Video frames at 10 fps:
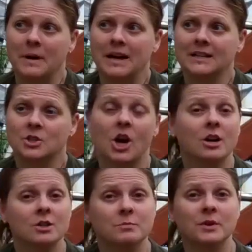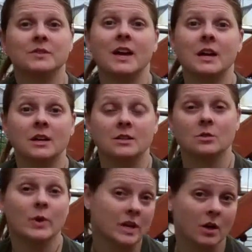My daughter's birthday
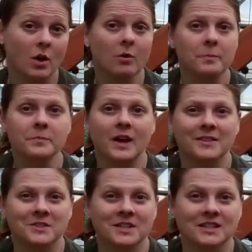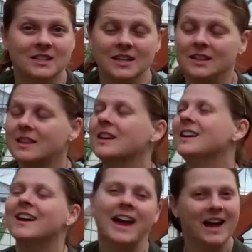is a week ago on the 16th.
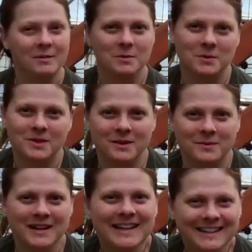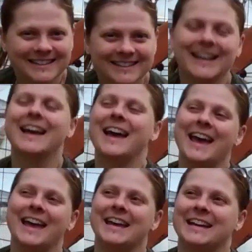Happy birthday, Brie.
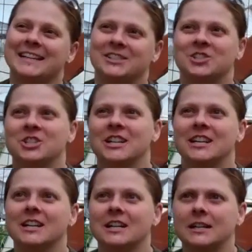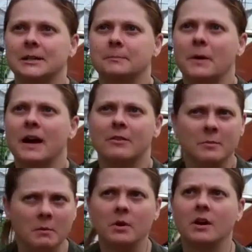And she, I
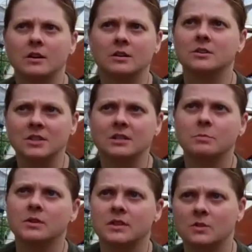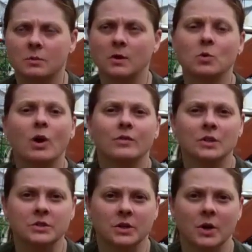remember on her 6th birthday, so about 12
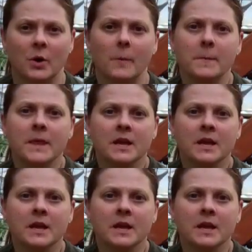years ago,